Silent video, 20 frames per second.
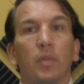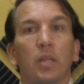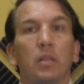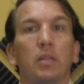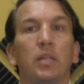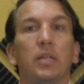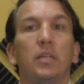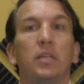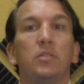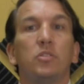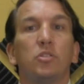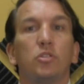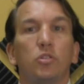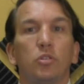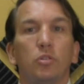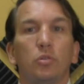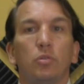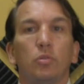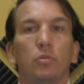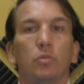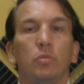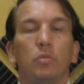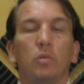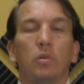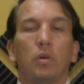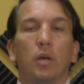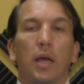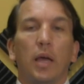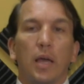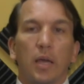leads to
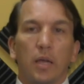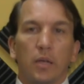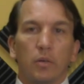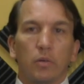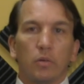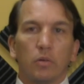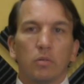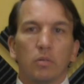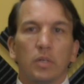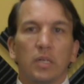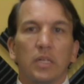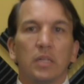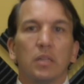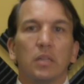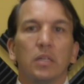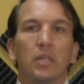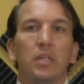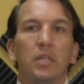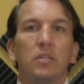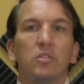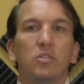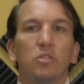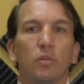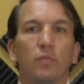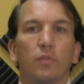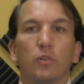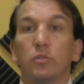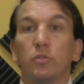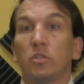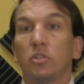anger. It leads to
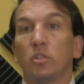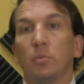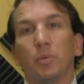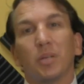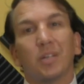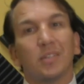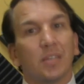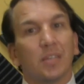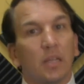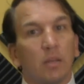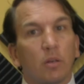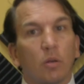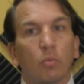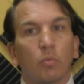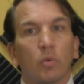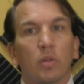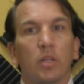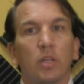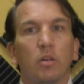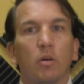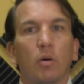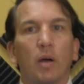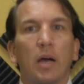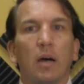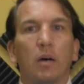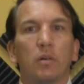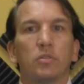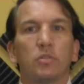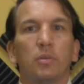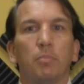frustration because they don't really know
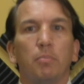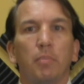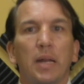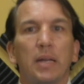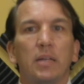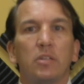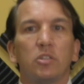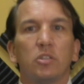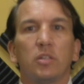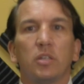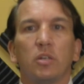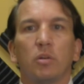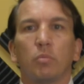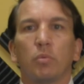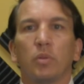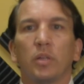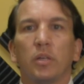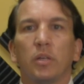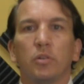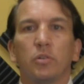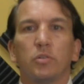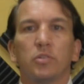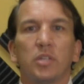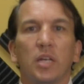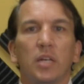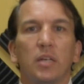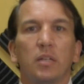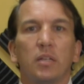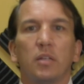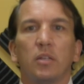how to manage it. They don't really
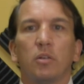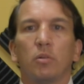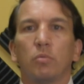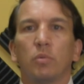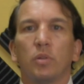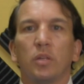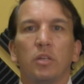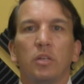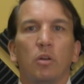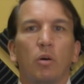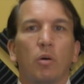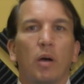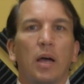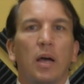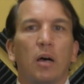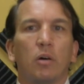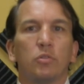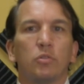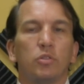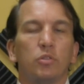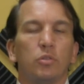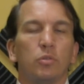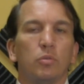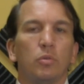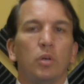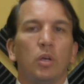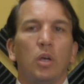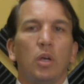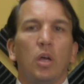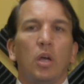understand it. They don't really know how
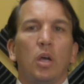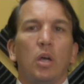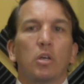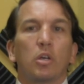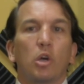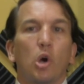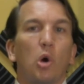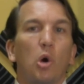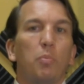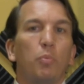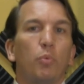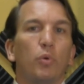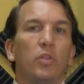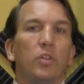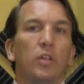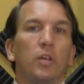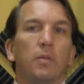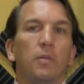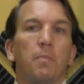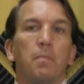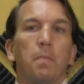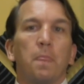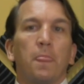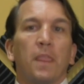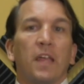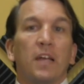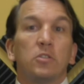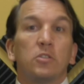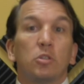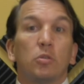to cope with it.
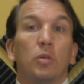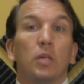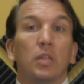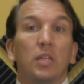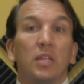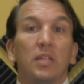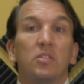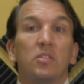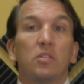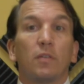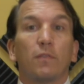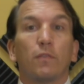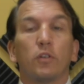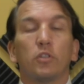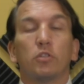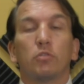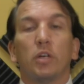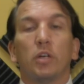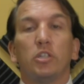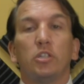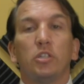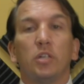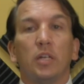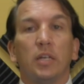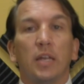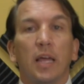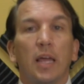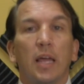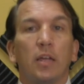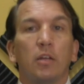And so it leads to frustration
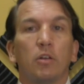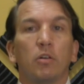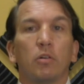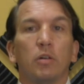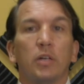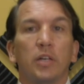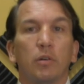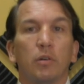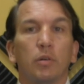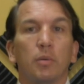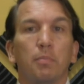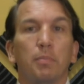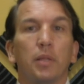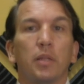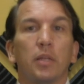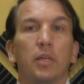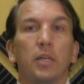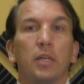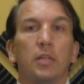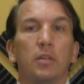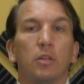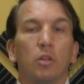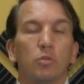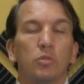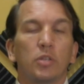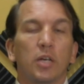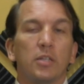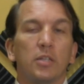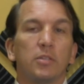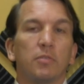and anger and irritability and
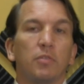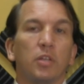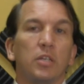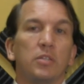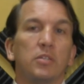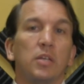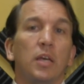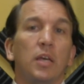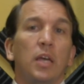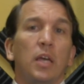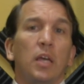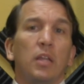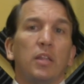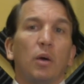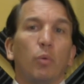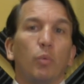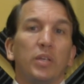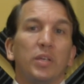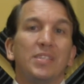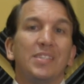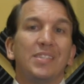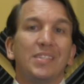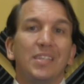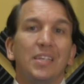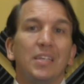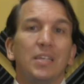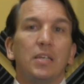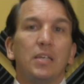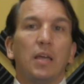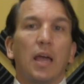those kinds of things that we
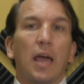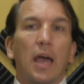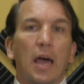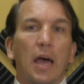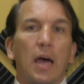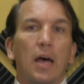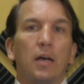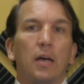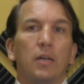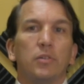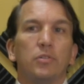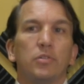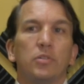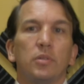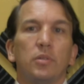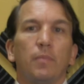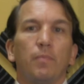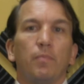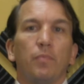see as